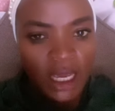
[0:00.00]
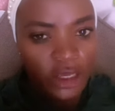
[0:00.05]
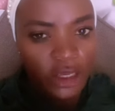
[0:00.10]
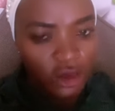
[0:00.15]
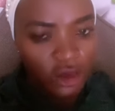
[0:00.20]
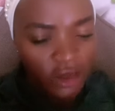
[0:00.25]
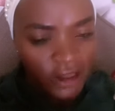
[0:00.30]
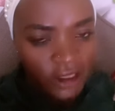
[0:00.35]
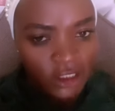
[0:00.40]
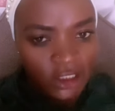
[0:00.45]

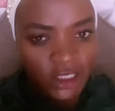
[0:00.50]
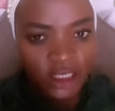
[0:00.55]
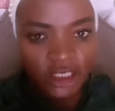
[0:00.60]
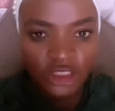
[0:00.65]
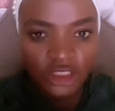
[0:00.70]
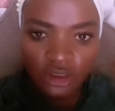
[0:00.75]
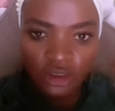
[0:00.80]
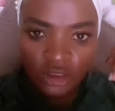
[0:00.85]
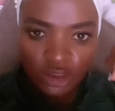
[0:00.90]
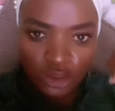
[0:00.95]

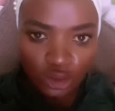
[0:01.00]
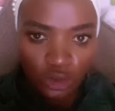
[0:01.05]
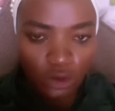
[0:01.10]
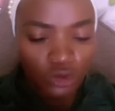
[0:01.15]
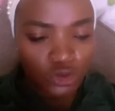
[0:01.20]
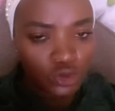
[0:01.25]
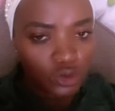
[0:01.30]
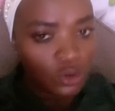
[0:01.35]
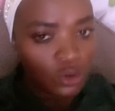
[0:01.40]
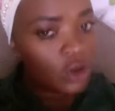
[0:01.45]
intentions known
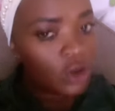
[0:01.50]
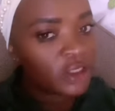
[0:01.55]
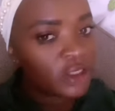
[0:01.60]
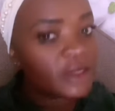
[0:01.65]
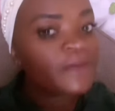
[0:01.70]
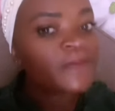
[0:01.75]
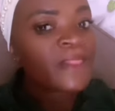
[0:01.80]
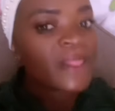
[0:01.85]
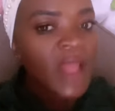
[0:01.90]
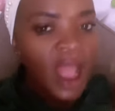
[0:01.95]
to God.
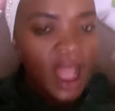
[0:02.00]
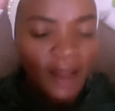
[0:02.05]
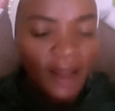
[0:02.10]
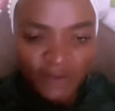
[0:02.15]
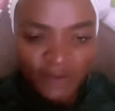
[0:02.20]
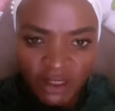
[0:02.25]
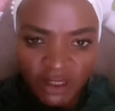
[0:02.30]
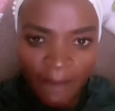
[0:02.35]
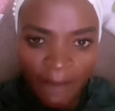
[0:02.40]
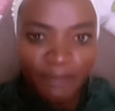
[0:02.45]

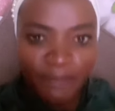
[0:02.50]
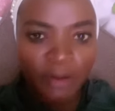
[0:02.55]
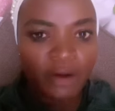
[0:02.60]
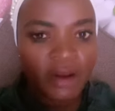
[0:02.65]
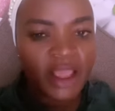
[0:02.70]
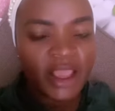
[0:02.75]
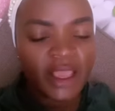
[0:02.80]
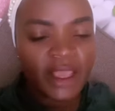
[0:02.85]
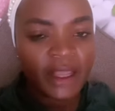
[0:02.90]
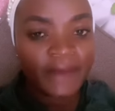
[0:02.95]
After
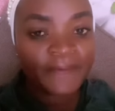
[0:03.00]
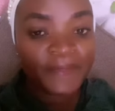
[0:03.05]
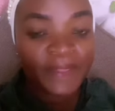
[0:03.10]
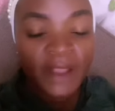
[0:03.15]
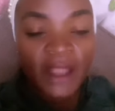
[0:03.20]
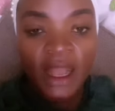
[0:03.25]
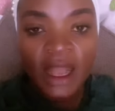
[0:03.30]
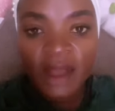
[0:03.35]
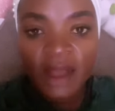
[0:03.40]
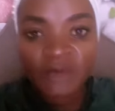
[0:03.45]
praying,
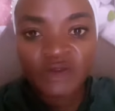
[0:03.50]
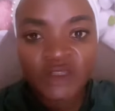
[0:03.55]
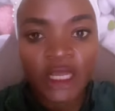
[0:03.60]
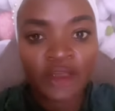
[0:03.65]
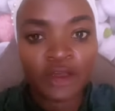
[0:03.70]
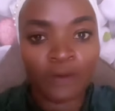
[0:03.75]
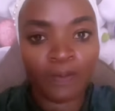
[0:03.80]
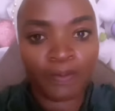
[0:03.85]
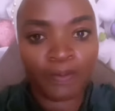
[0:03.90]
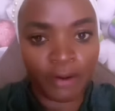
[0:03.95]
after
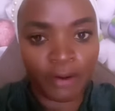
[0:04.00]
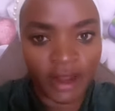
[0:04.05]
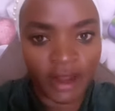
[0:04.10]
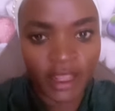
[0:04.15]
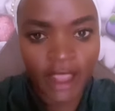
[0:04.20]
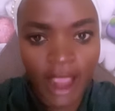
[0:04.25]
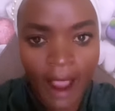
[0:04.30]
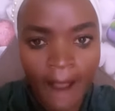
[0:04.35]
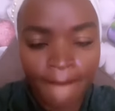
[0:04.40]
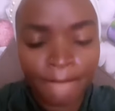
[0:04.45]
your
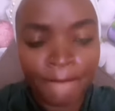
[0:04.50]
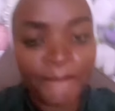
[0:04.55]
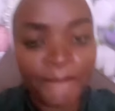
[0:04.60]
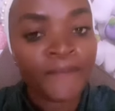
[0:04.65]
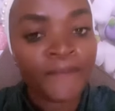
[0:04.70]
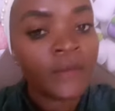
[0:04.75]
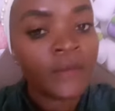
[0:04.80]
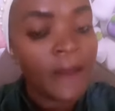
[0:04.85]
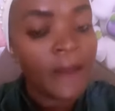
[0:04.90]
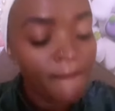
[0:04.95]
prayer,
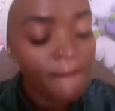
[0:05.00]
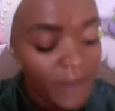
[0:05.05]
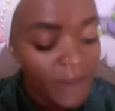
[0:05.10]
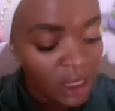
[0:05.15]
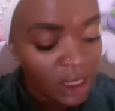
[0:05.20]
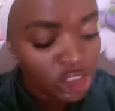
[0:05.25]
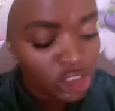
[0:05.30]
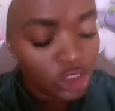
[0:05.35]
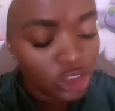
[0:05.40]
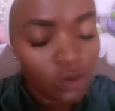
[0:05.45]
make
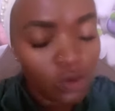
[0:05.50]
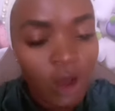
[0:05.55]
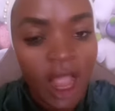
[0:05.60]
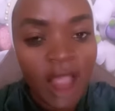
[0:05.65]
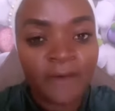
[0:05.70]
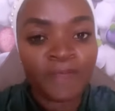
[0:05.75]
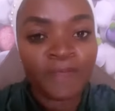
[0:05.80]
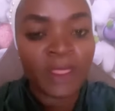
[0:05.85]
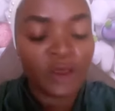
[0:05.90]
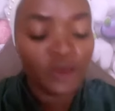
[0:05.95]
sure
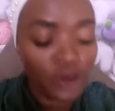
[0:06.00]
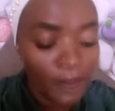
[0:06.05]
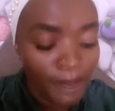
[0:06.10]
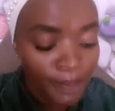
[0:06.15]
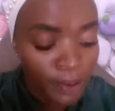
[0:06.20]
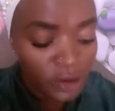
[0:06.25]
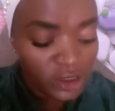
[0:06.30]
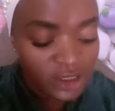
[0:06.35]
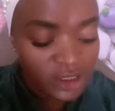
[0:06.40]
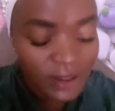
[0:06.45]
you
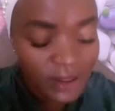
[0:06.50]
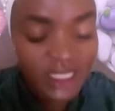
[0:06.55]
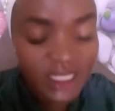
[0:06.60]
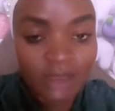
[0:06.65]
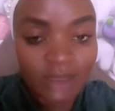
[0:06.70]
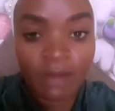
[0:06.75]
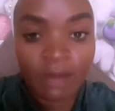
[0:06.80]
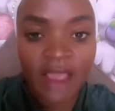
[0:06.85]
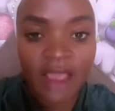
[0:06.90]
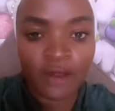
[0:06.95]
put this
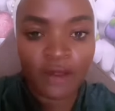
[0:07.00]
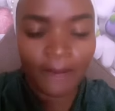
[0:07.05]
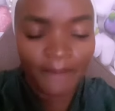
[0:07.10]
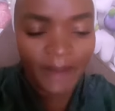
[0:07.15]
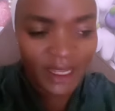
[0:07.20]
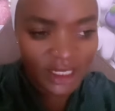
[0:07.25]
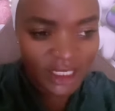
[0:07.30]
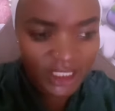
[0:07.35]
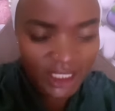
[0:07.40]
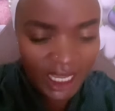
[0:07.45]
by your
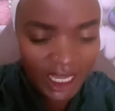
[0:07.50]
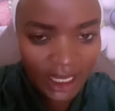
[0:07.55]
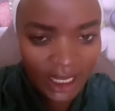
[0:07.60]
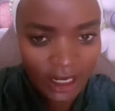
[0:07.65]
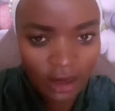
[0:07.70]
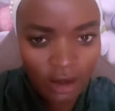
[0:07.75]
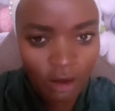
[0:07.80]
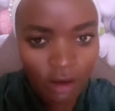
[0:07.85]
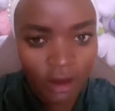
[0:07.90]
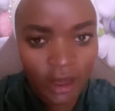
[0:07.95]
bedside,
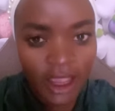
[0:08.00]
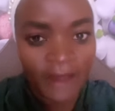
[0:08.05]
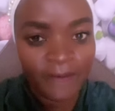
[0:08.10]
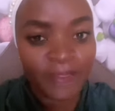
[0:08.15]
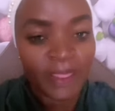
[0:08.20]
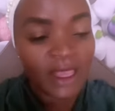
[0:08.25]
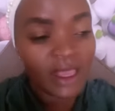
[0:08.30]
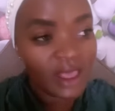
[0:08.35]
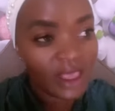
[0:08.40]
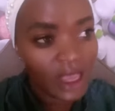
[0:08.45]
okay?
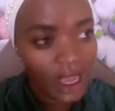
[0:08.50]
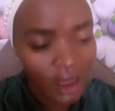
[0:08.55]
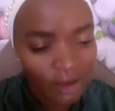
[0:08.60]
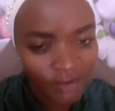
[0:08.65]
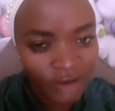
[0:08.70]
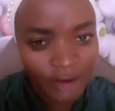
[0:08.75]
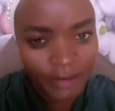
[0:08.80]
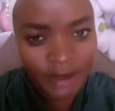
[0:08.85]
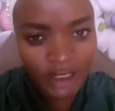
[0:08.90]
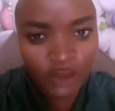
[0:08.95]

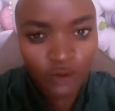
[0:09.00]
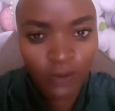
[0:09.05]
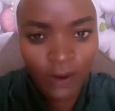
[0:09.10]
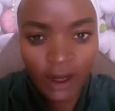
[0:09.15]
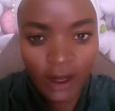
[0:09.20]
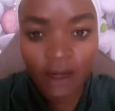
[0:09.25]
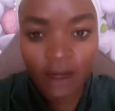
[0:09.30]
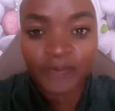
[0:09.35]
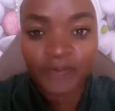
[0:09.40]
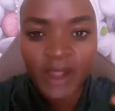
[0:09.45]
Cover it well
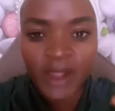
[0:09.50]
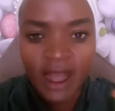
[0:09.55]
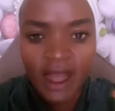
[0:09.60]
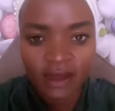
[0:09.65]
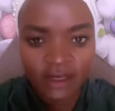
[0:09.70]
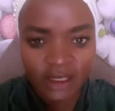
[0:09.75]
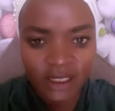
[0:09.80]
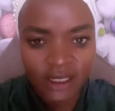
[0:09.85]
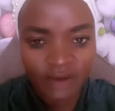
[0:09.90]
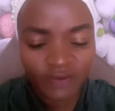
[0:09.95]
and
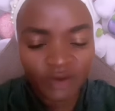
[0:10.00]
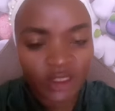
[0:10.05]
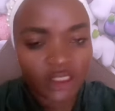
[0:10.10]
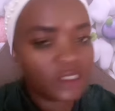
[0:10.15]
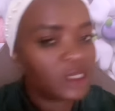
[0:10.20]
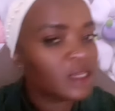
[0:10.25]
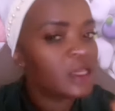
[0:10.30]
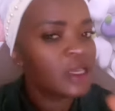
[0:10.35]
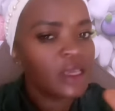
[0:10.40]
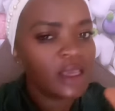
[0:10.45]
leave it.
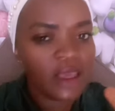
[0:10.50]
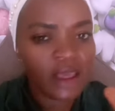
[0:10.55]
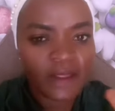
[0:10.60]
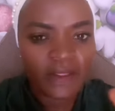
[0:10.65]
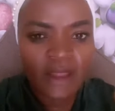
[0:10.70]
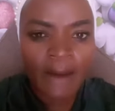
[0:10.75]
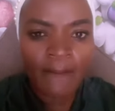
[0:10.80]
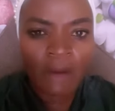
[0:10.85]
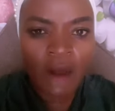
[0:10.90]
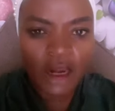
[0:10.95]
In
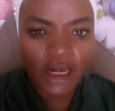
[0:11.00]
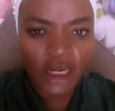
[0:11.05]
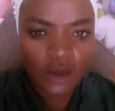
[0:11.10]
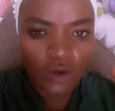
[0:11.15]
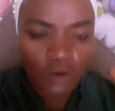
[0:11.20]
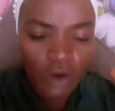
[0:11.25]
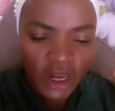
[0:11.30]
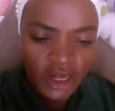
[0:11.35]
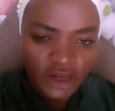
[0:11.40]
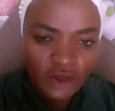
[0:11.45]
the morning
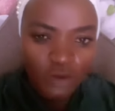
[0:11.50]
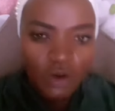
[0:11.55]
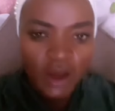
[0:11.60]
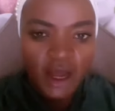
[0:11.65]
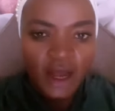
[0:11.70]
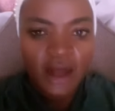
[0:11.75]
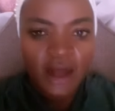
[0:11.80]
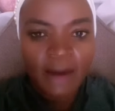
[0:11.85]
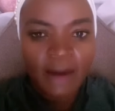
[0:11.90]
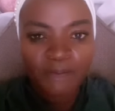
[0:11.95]
when you
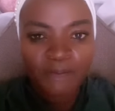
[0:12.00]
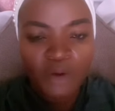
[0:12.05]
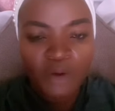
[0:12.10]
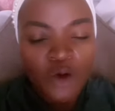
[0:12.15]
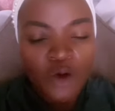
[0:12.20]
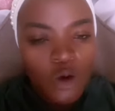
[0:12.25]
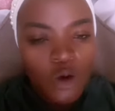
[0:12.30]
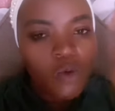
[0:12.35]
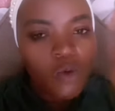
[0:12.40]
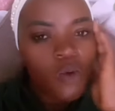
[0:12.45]
wake up,
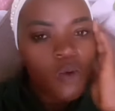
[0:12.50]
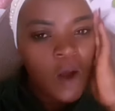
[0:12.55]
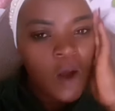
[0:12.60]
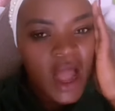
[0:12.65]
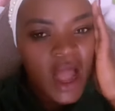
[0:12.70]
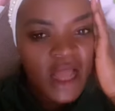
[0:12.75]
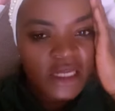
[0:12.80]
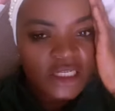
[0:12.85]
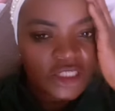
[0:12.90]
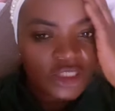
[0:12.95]

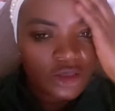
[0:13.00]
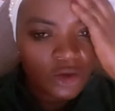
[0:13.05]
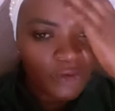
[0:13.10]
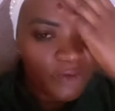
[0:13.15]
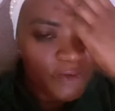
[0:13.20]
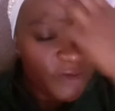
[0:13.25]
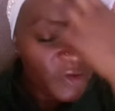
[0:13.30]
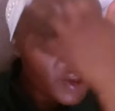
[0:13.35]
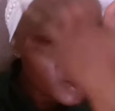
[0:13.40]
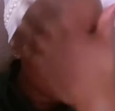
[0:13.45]
wash your
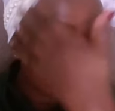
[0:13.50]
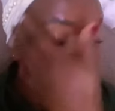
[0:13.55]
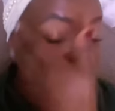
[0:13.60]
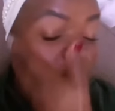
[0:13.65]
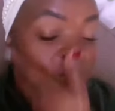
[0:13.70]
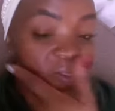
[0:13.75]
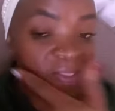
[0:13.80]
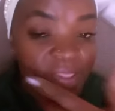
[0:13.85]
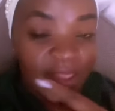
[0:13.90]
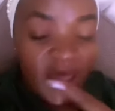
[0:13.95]
face
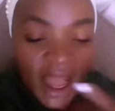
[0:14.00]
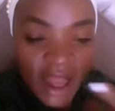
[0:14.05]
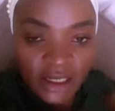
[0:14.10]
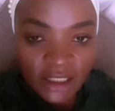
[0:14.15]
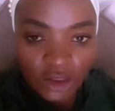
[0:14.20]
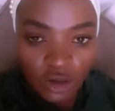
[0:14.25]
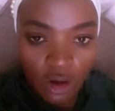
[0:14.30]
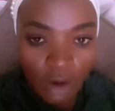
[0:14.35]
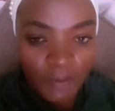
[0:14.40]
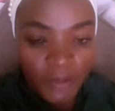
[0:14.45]
with that
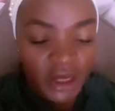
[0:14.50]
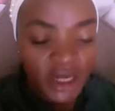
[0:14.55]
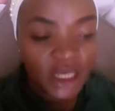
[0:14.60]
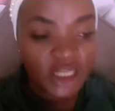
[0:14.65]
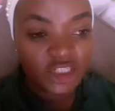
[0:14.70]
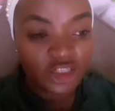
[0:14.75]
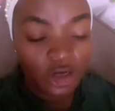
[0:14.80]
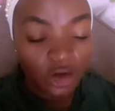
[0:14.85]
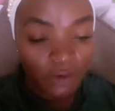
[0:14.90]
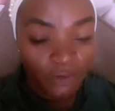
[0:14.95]

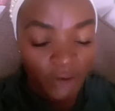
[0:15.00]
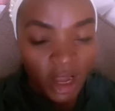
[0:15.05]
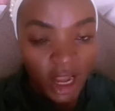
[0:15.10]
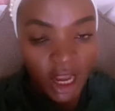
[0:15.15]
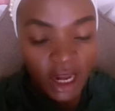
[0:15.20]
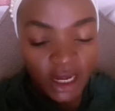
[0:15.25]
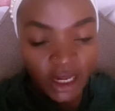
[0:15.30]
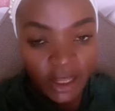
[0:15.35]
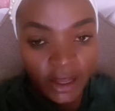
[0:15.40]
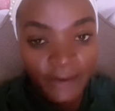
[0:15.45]
combination of
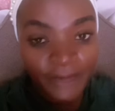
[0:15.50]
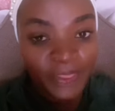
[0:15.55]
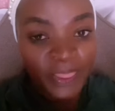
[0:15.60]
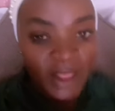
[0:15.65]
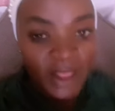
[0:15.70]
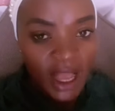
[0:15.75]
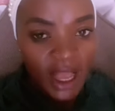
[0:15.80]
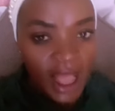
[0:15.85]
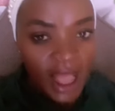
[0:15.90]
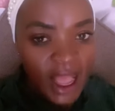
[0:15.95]
honey
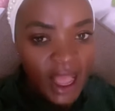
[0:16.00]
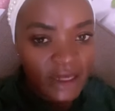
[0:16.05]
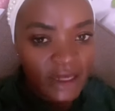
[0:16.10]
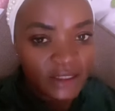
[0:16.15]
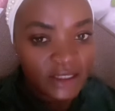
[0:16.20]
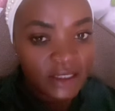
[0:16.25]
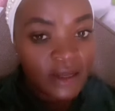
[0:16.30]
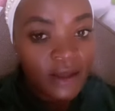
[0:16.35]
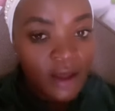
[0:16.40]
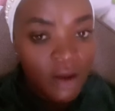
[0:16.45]
and
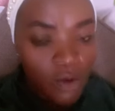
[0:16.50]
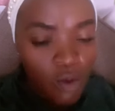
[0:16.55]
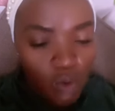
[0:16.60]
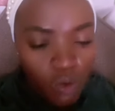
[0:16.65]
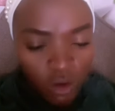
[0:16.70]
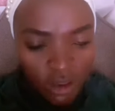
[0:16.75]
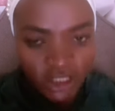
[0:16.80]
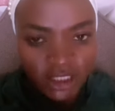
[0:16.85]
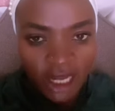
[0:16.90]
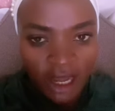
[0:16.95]

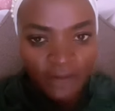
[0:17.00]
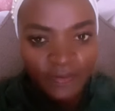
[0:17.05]
water.